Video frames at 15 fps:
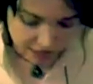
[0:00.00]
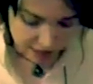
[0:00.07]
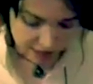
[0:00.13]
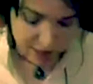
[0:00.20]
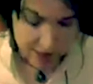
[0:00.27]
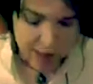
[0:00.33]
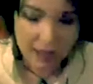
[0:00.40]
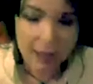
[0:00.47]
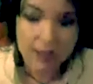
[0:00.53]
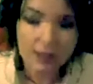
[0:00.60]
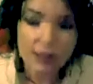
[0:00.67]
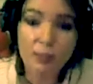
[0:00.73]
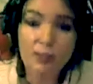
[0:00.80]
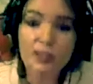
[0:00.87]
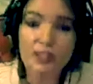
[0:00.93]
the
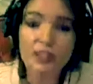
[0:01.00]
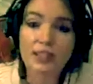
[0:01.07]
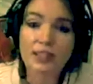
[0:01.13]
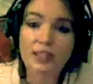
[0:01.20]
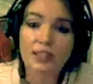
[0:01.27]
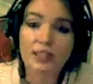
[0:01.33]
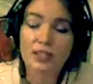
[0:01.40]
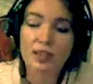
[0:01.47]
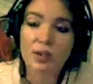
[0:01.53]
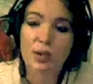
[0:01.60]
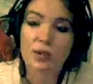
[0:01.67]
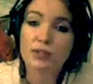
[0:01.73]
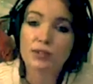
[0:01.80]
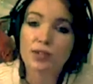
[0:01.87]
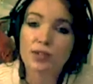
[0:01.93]
eclipse season. So
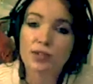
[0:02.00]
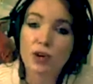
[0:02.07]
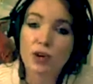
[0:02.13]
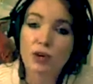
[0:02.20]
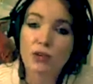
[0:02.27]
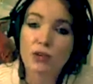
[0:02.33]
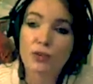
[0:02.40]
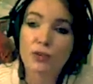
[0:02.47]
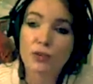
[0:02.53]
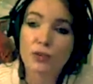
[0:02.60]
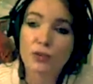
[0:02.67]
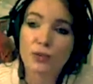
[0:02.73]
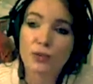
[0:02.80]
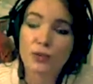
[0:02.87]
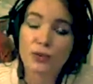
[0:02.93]
we've just gone
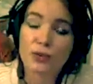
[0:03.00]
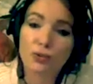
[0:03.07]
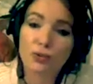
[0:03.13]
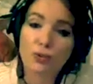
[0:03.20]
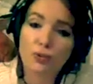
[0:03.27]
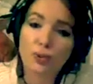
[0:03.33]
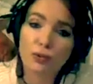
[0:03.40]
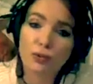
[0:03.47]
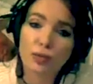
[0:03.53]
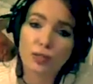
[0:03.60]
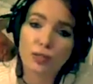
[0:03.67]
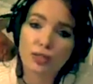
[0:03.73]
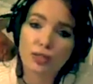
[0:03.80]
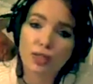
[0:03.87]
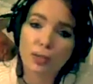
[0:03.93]
through the new moon,
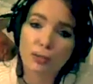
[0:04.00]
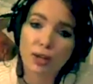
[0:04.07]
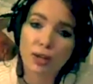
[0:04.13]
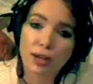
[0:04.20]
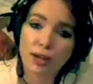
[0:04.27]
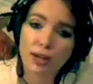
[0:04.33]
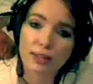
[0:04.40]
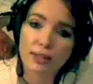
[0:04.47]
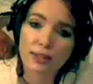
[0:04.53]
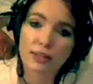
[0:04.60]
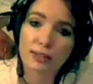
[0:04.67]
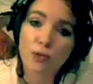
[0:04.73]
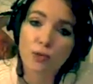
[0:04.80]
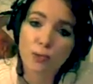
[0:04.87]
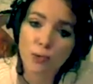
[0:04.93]
Gemini,
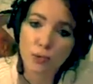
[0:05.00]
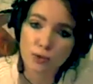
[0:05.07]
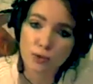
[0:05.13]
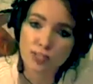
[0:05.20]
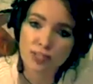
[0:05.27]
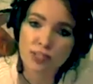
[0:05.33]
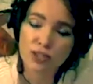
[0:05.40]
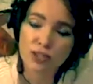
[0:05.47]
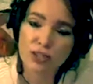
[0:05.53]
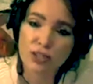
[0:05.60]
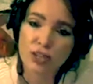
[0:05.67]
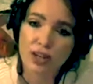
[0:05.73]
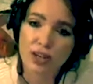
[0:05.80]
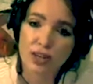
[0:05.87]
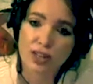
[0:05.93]
full moon,
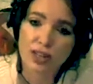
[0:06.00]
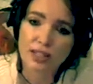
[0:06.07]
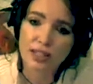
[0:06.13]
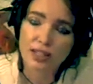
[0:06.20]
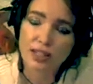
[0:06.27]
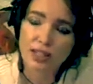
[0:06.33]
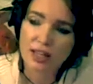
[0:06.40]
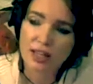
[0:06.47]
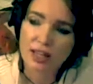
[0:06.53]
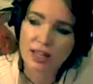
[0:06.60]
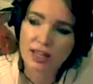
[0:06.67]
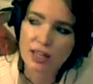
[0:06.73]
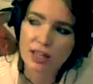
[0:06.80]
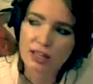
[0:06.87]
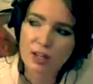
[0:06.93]
Sagittarius.
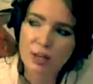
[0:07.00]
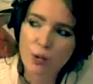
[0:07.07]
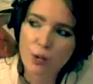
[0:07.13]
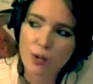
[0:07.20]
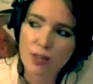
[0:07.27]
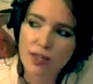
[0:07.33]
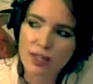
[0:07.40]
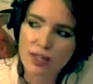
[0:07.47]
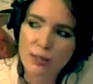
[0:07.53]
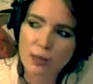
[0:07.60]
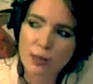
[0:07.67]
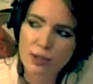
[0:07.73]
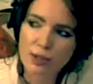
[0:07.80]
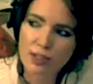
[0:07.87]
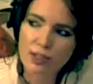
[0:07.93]
So what
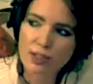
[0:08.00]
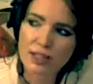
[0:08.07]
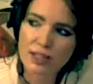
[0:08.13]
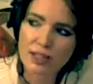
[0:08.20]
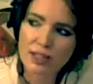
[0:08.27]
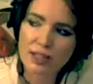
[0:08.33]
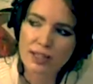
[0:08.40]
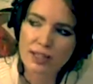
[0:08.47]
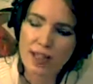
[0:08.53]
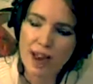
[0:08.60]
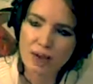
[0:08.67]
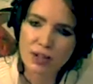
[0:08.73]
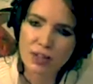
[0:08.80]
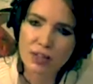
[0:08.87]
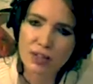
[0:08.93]
it is, it's the
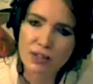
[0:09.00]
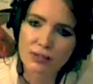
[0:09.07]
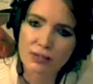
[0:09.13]
narrative.